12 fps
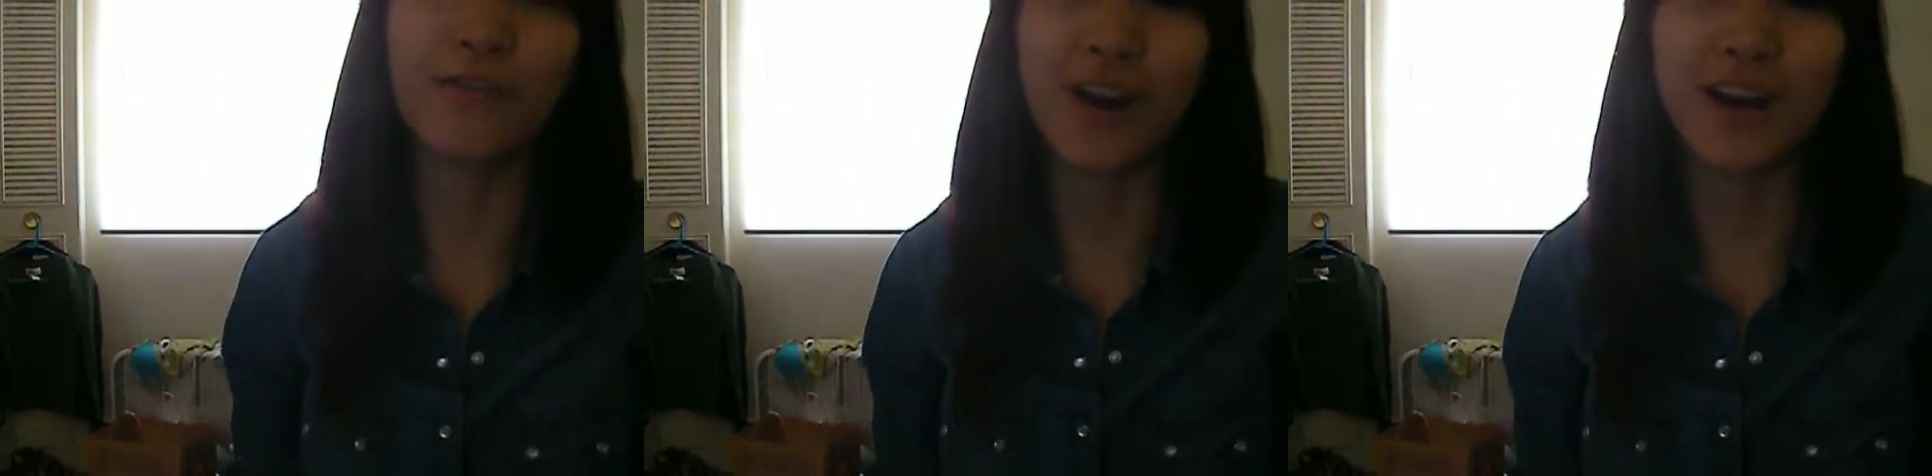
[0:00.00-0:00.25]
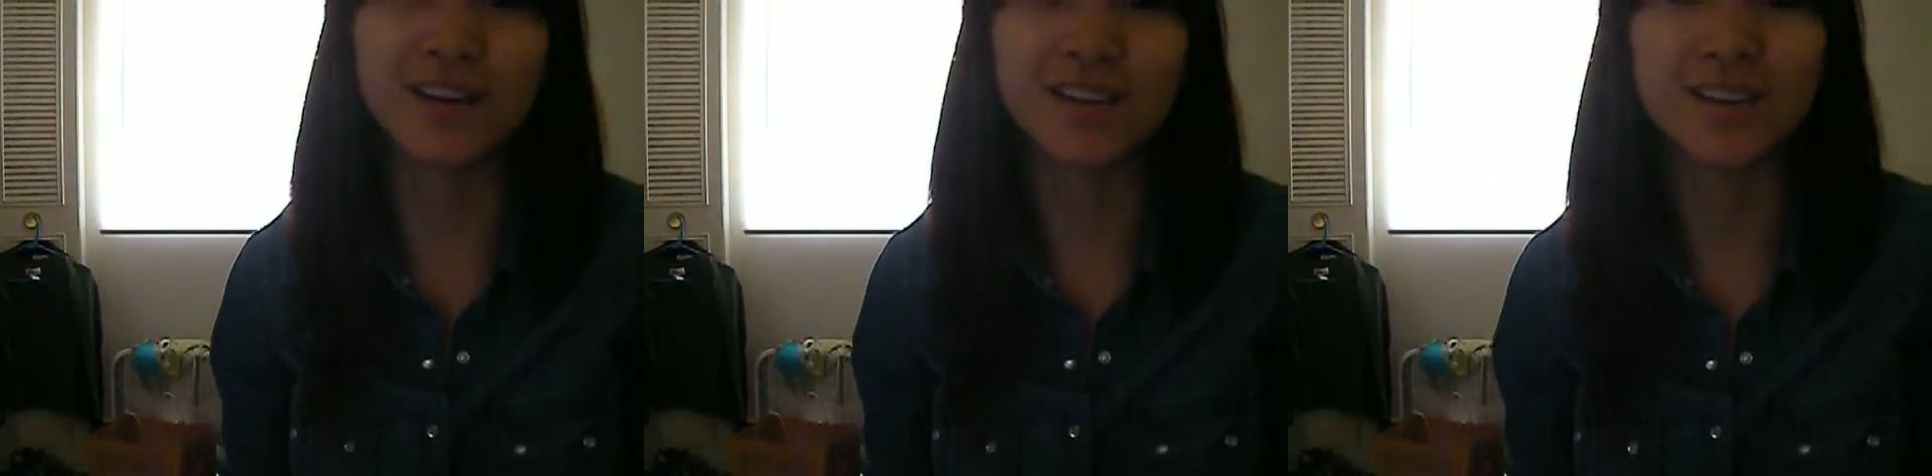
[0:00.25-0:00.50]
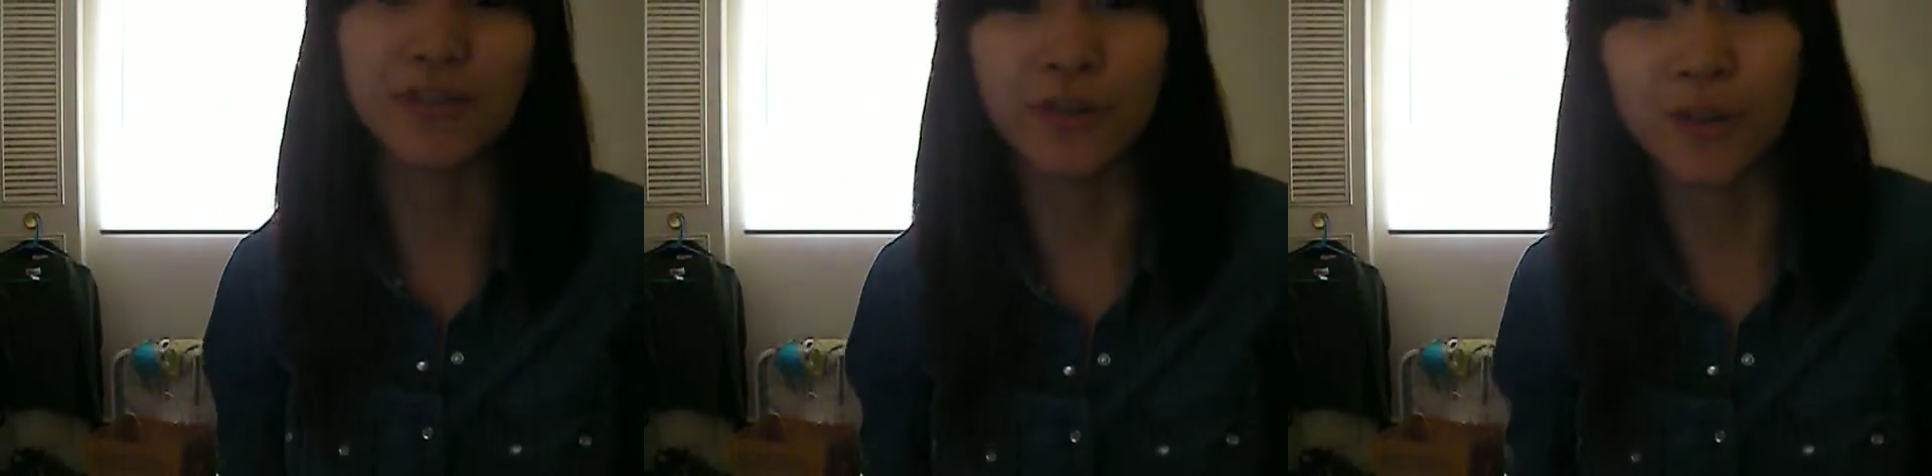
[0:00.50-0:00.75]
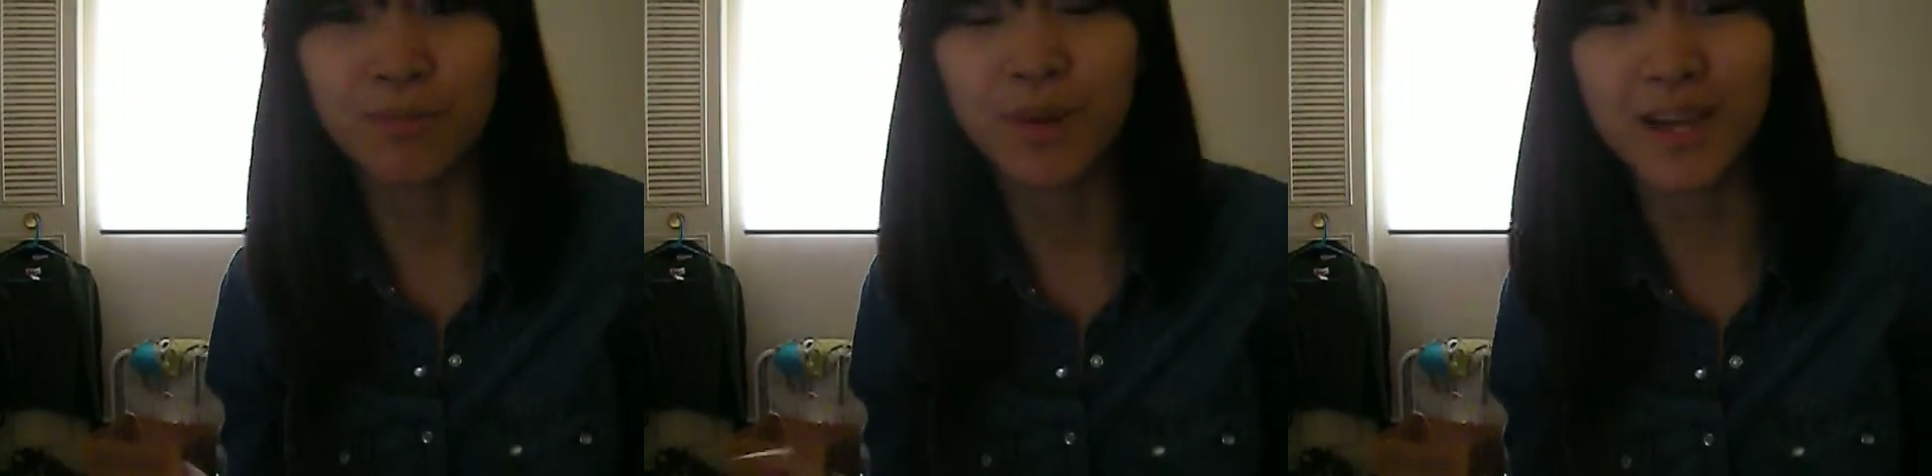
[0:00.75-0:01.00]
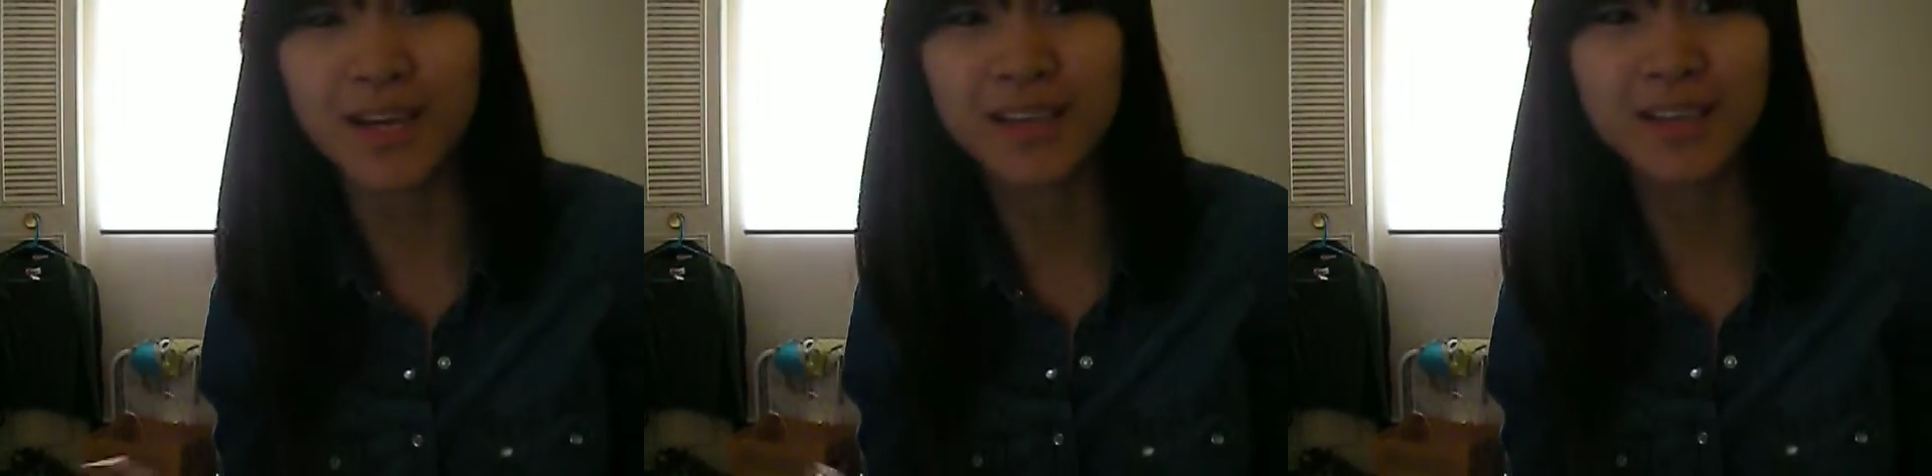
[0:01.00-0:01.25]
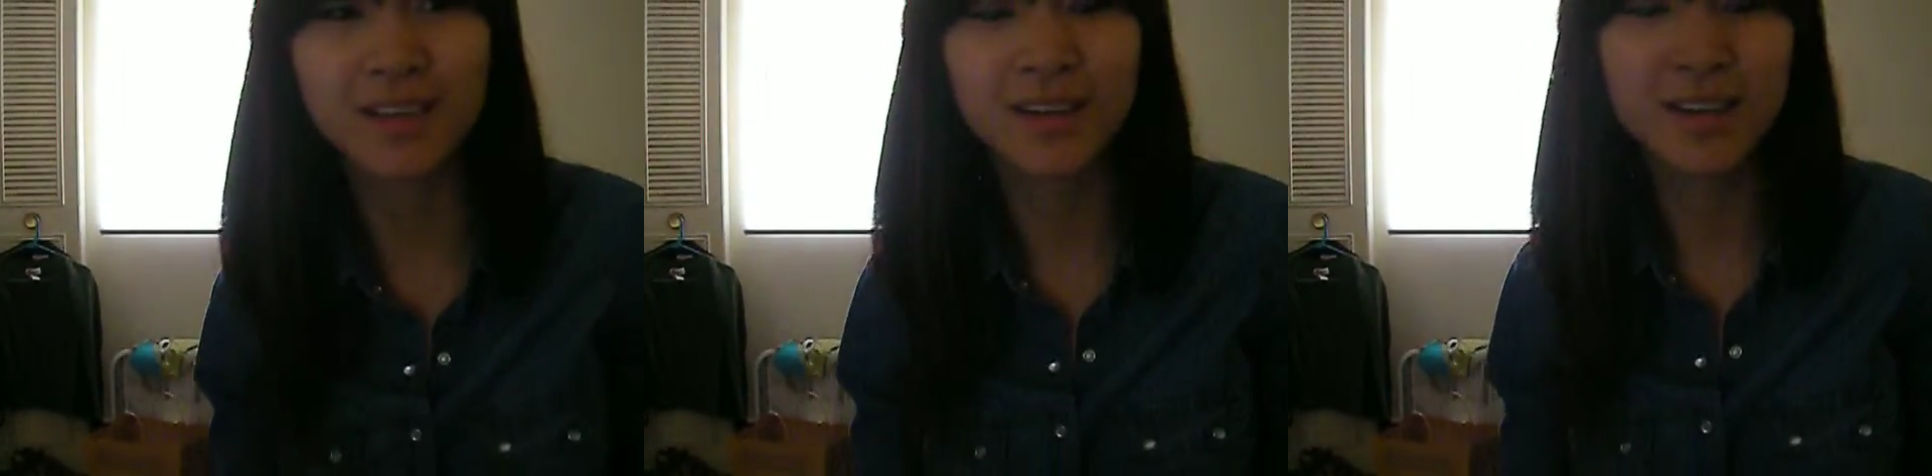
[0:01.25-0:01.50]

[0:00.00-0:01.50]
the phrase, or the beat.